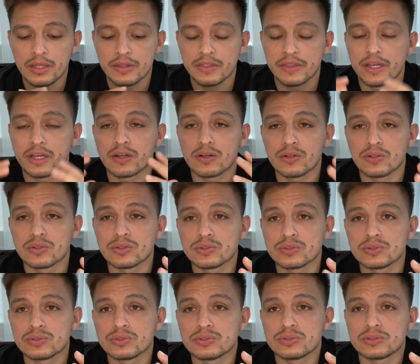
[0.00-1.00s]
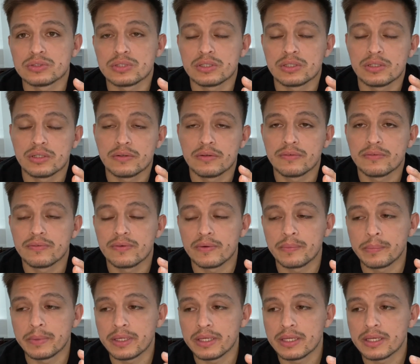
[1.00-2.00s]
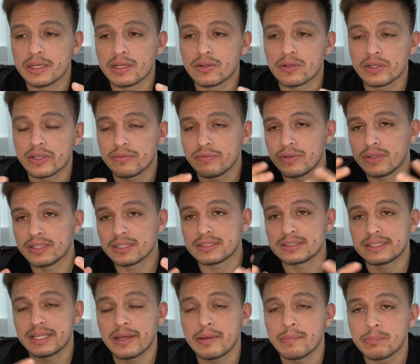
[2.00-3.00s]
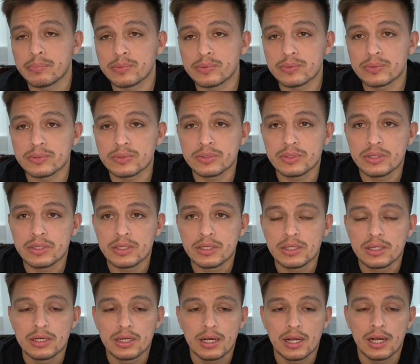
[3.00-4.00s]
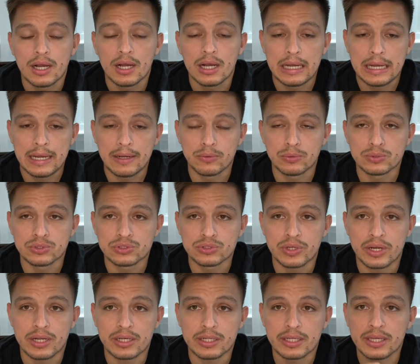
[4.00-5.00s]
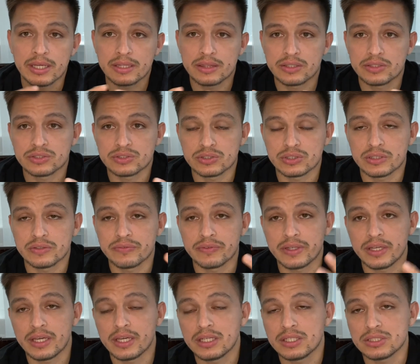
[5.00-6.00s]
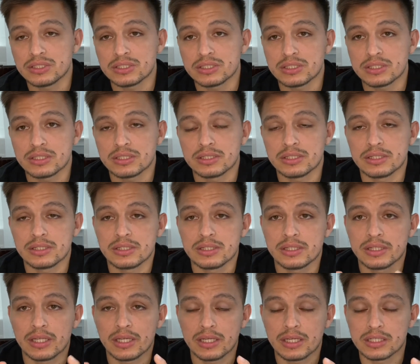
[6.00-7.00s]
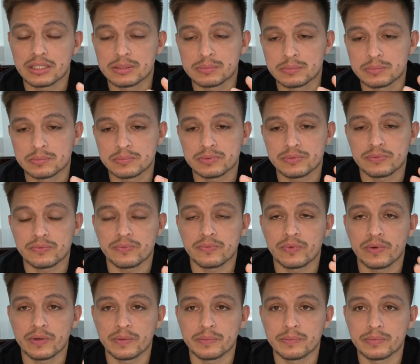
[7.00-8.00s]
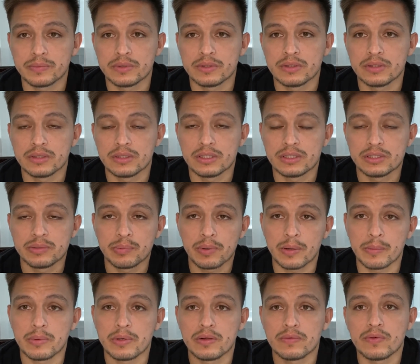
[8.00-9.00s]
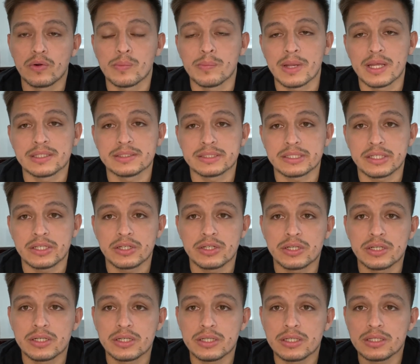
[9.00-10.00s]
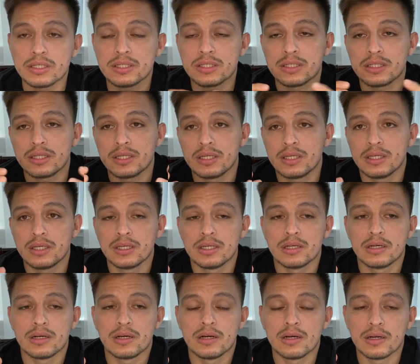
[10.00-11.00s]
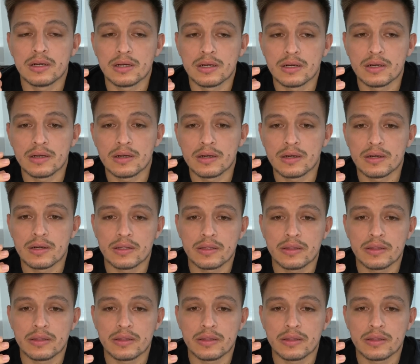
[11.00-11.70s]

That goes for me. I'll give you an example. I was trying to get this certification that comes from the Department of Homeland Security. The